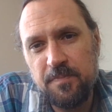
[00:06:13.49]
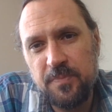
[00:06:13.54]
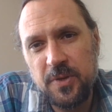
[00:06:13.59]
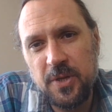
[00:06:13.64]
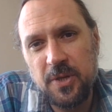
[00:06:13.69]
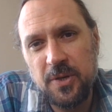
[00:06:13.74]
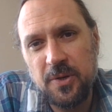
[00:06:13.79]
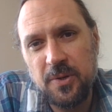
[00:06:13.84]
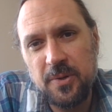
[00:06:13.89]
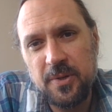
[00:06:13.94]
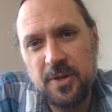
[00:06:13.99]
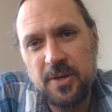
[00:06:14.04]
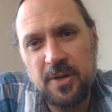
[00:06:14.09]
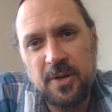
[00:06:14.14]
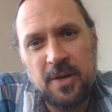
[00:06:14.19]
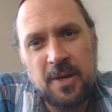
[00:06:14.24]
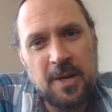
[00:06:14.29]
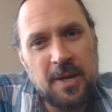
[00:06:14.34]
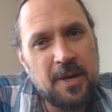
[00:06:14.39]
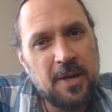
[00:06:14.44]

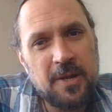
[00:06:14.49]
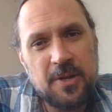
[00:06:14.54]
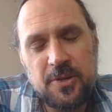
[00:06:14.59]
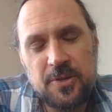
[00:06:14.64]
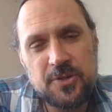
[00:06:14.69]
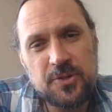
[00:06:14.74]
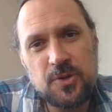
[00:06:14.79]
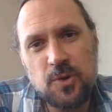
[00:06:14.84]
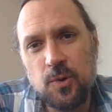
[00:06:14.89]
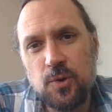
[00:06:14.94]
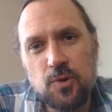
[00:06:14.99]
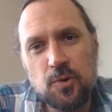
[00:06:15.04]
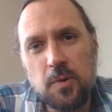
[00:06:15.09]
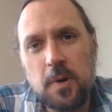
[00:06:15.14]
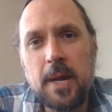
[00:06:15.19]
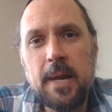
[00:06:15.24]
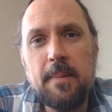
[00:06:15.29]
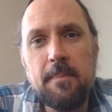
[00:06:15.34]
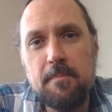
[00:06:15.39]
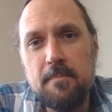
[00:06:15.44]
There's no
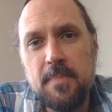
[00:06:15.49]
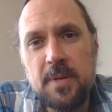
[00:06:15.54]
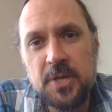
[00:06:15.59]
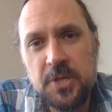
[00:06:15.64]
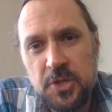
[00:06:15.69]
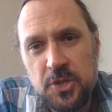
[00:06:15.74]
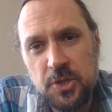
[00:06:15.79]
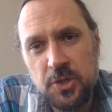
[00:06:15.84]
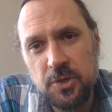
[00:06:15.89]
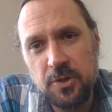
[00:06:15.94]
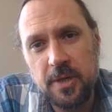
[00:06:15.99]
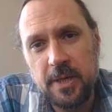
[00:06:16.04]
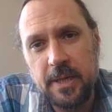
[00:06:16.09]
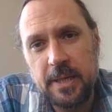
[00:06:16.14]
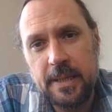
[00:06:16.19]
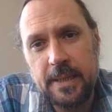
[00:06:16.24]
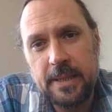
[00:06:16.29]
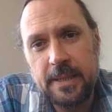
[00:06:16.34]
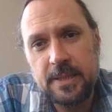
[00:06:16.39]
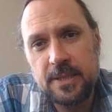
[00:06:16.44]
great
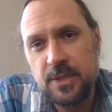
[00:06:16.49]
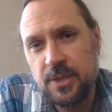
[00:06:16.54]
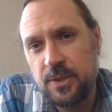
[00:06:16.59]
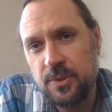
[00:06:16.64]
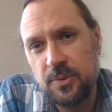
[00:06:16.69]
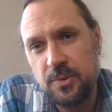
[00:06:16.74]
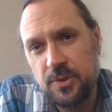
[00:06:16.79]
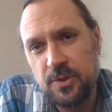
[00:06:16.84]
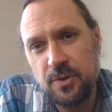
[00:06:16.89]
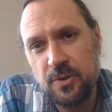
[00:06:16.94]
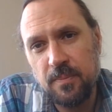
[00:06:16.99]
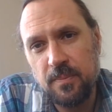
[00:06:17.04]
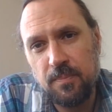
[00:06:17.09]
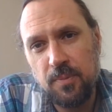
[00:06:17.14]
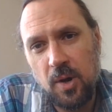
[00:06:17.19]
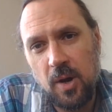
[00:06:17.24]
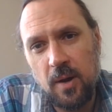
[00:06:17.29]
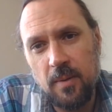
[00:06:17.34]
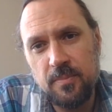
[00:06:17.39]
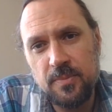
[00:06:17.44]
mystery to the
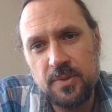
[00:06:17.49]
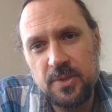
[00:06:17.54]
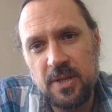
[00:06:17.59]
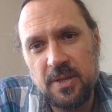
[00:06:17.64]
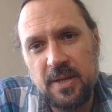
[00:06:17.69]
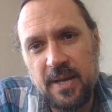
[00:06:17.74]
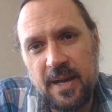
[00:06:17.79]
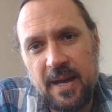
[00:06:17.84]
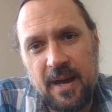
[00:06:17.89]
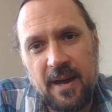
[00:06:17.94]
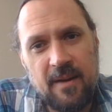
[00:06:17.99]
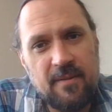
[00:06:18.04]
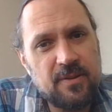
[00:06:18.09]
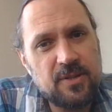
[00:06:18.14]
problems that they have.